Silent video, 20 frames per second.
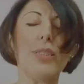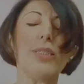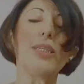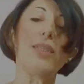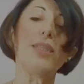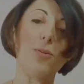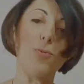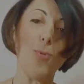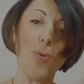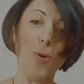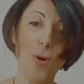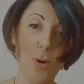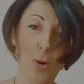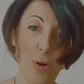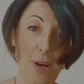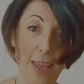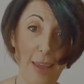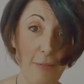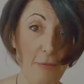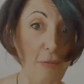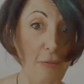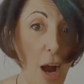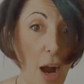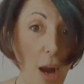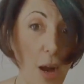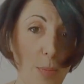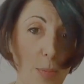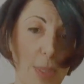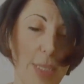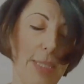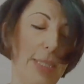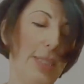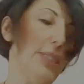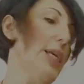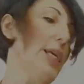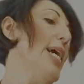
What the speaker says: in your environment.